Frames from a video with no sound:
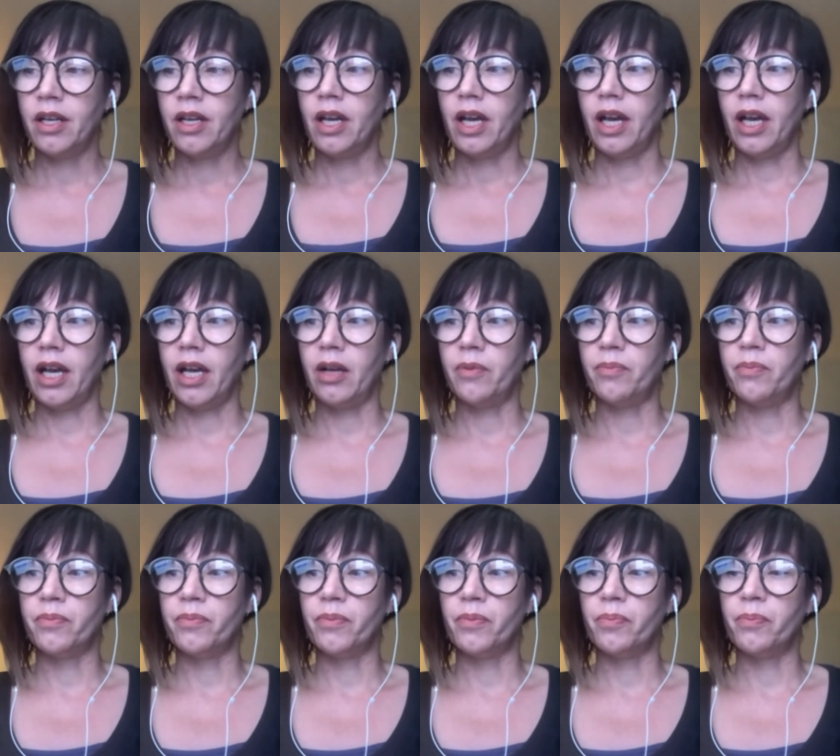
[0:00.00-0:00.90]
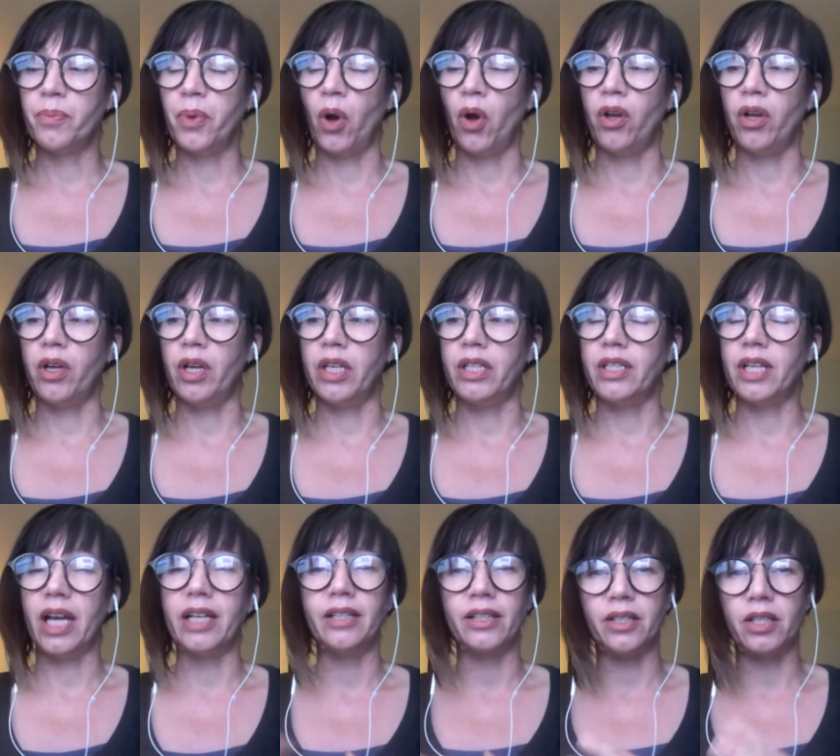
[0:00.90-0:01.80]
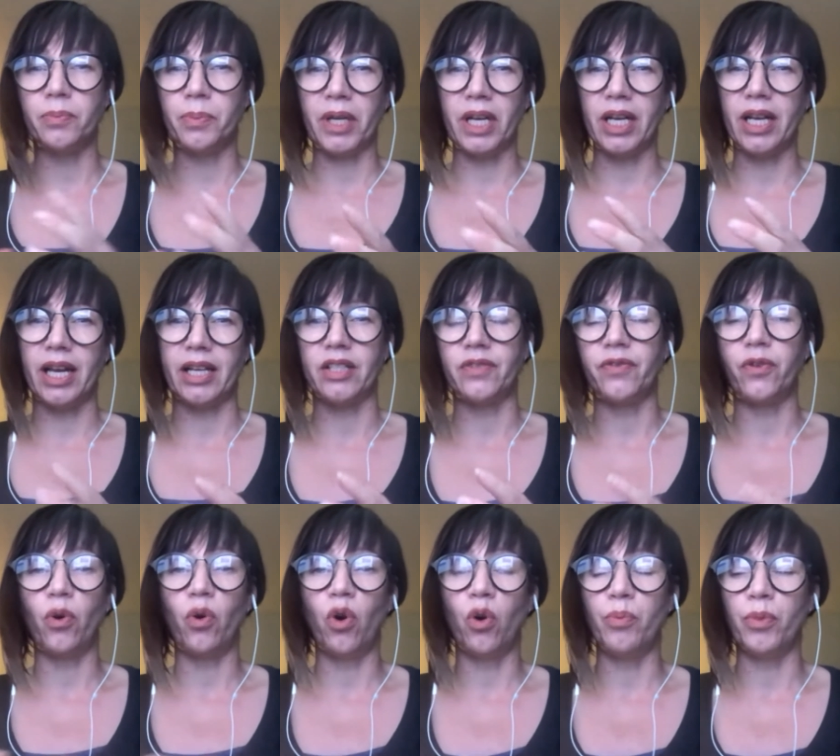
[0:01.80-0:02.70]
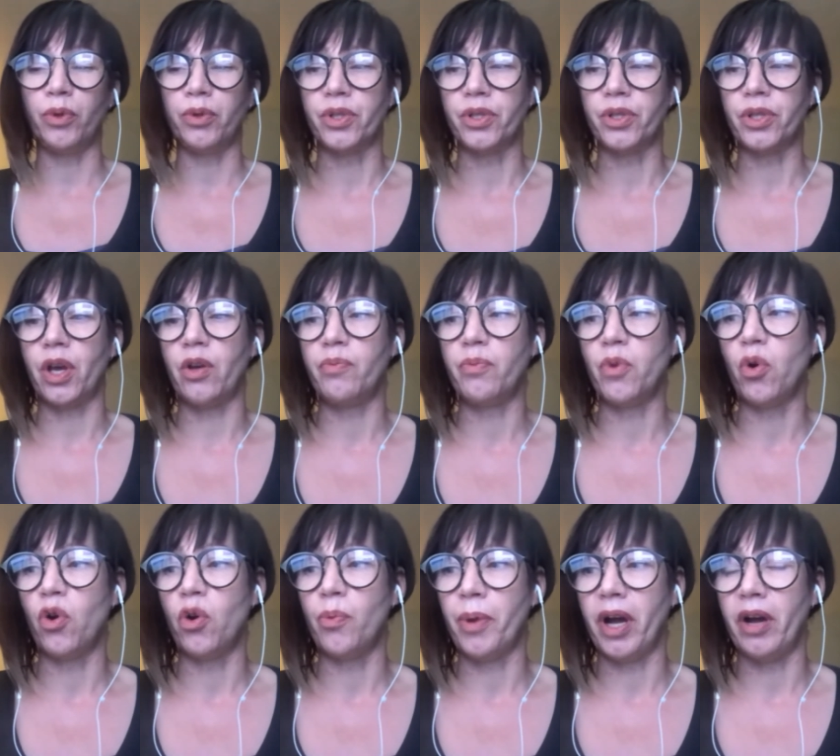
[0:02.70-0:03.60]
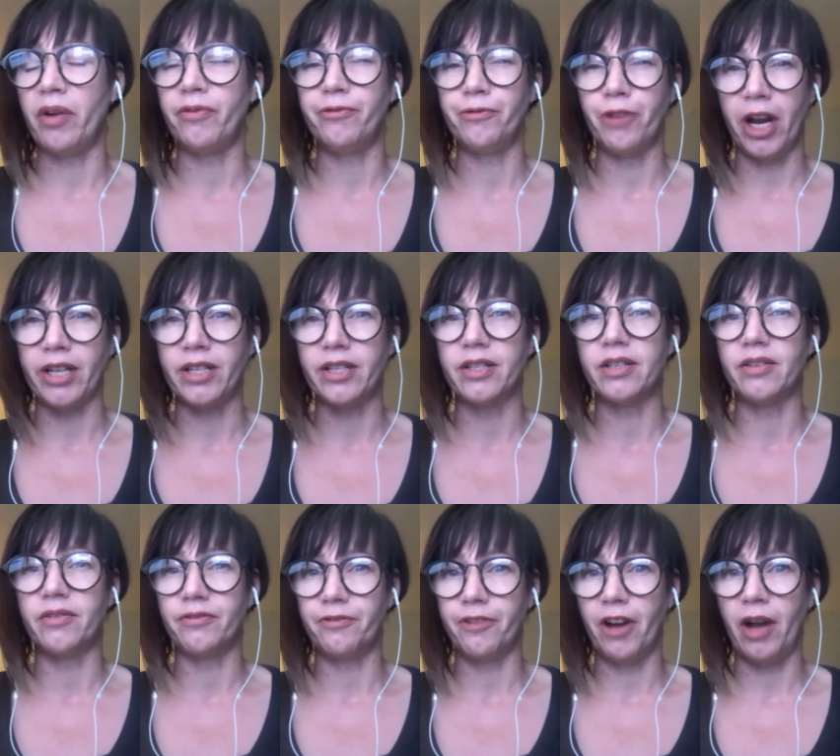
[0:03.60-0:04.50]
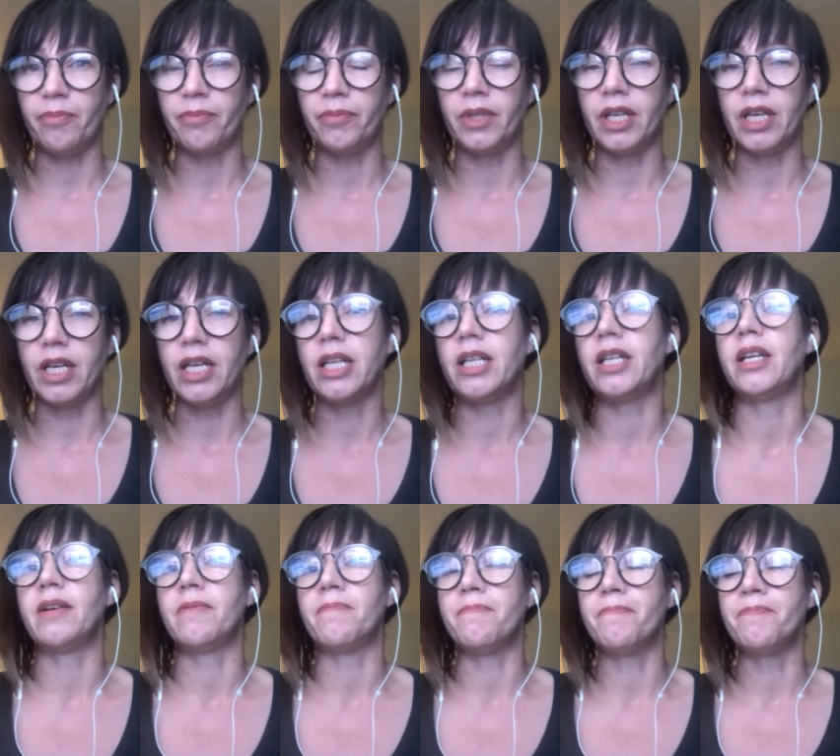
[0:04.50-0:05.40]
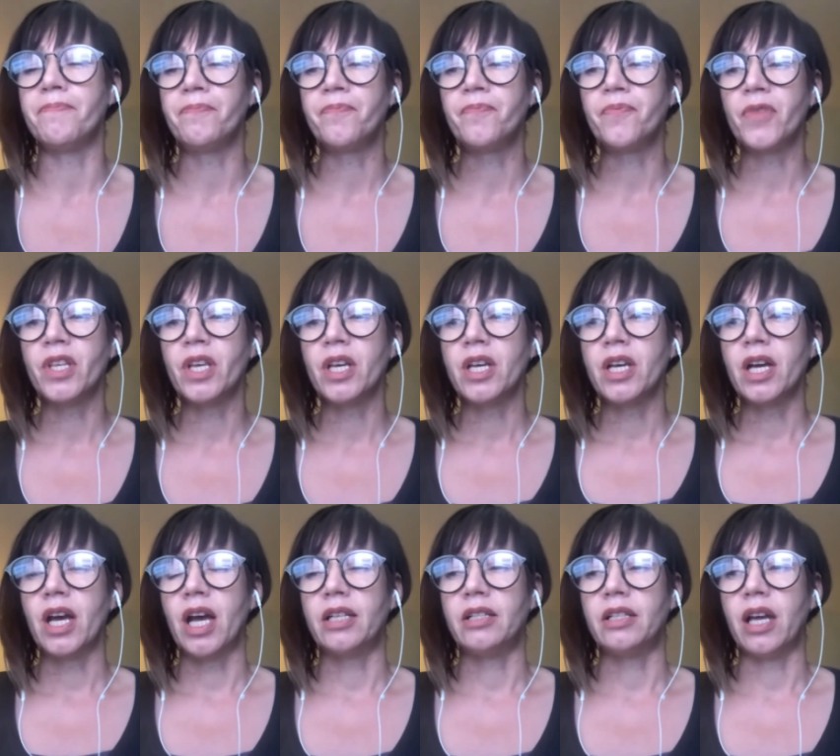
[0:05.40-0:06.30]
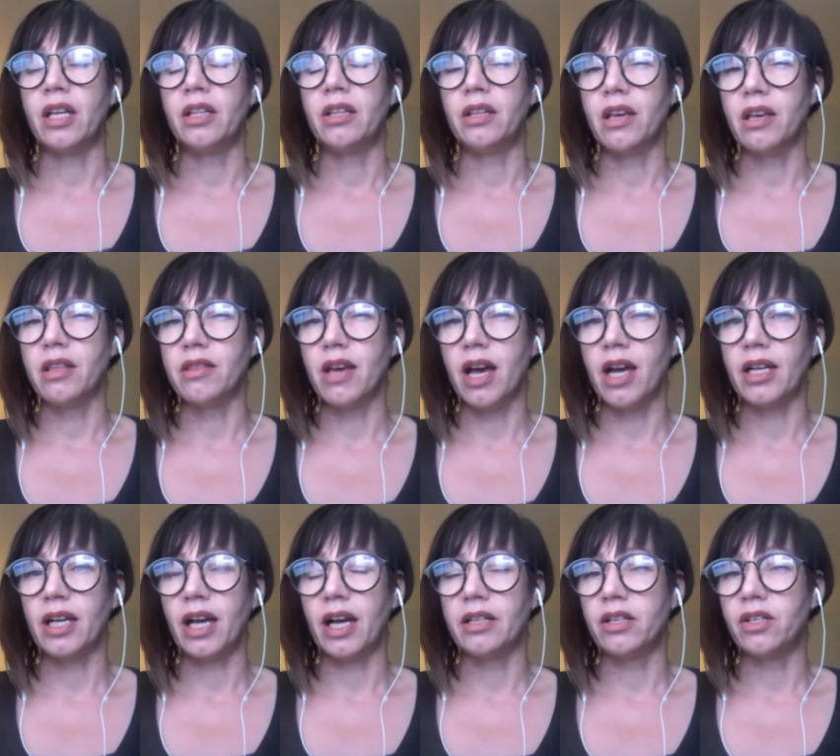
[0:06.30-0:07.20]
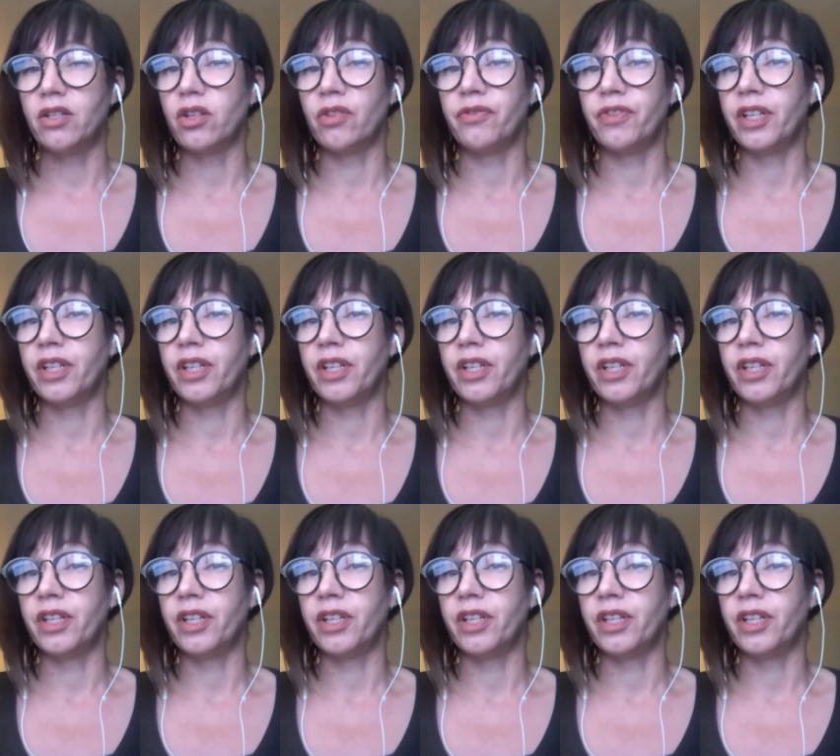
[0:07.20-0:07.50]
Um, yeah. But it tended to be less formal, so more about friends and family um, and, and, and that kind of stuff.